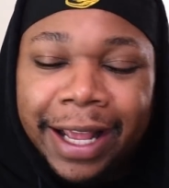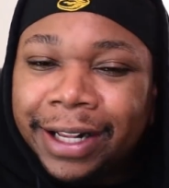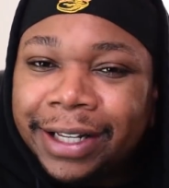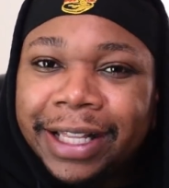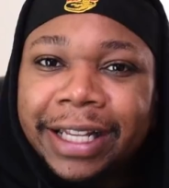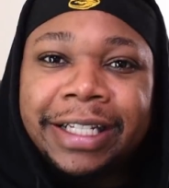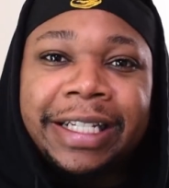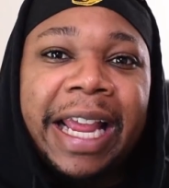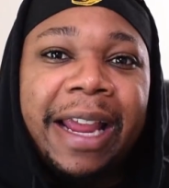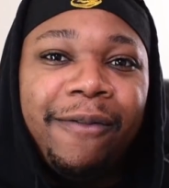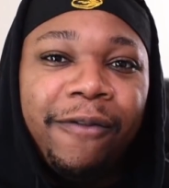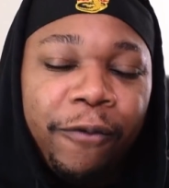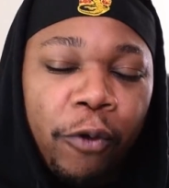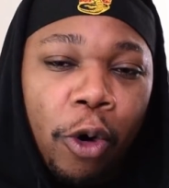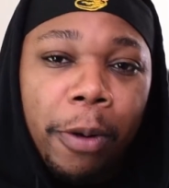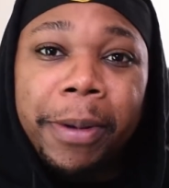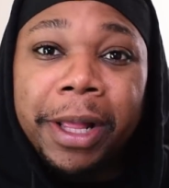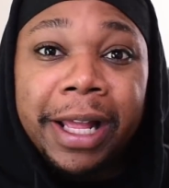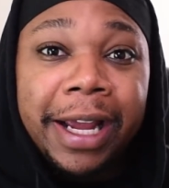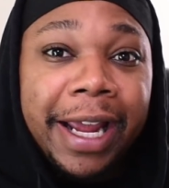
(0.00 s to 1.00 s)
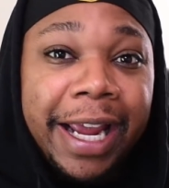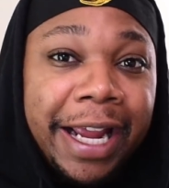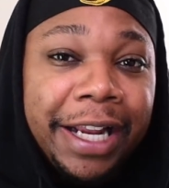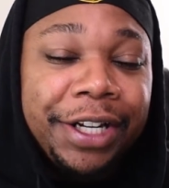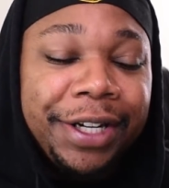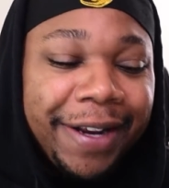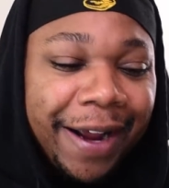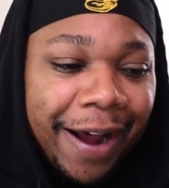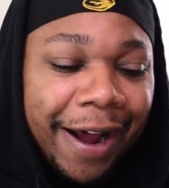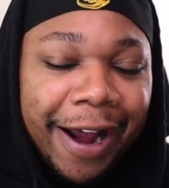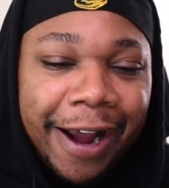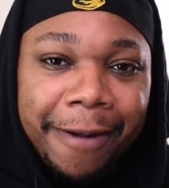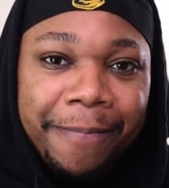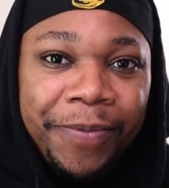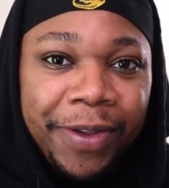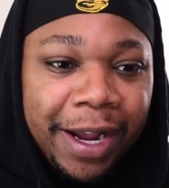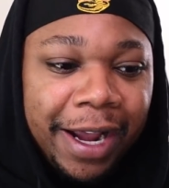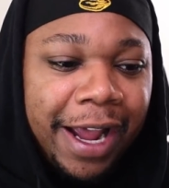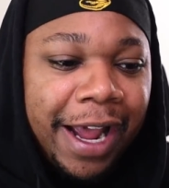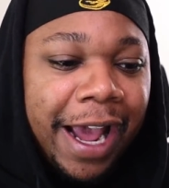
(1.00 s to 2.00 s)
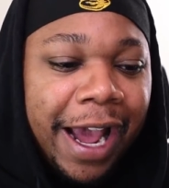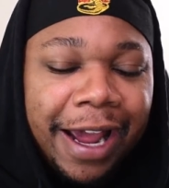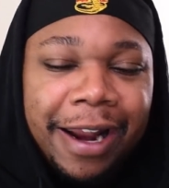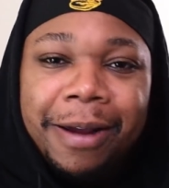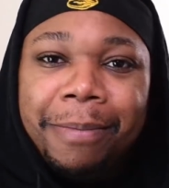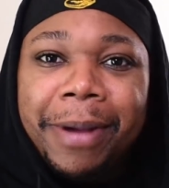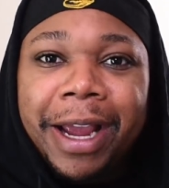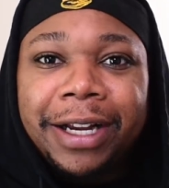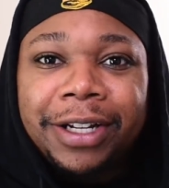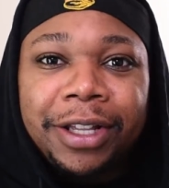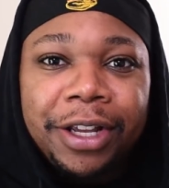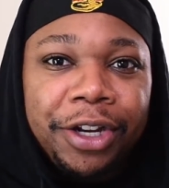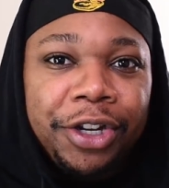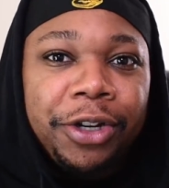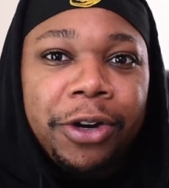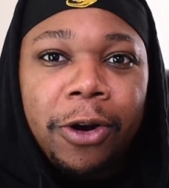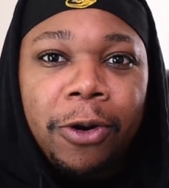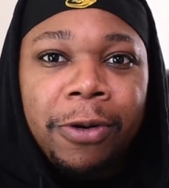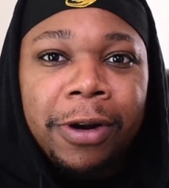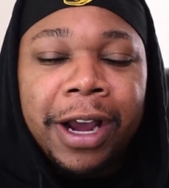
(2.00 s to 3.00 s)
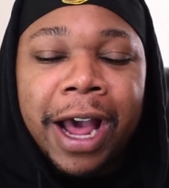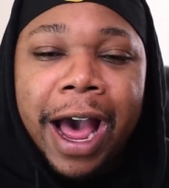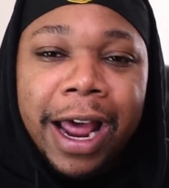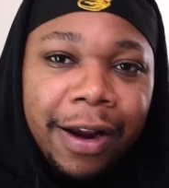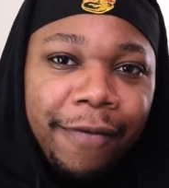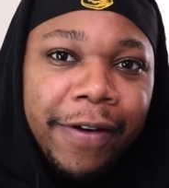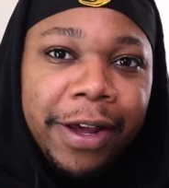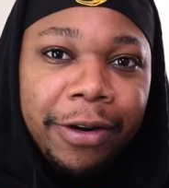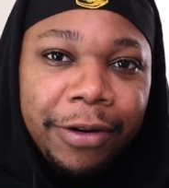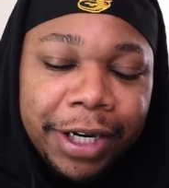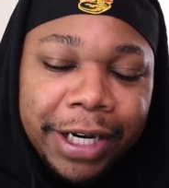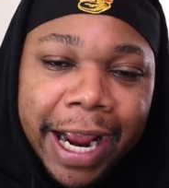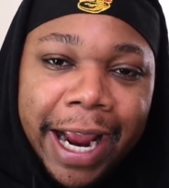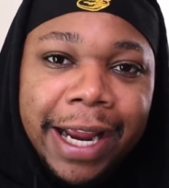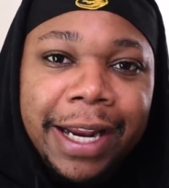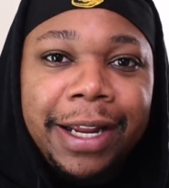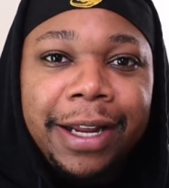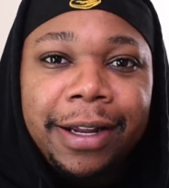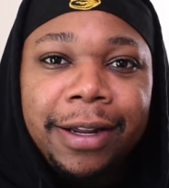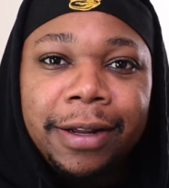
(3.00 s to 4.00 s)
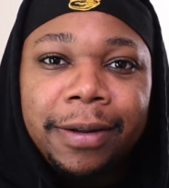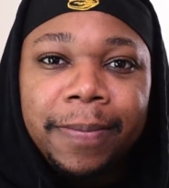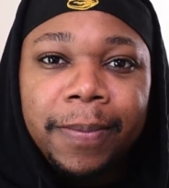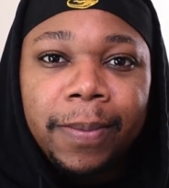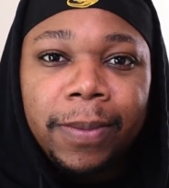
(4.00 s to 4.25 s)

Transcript: It's the same formula each time, and it makes the show kind of entertaining,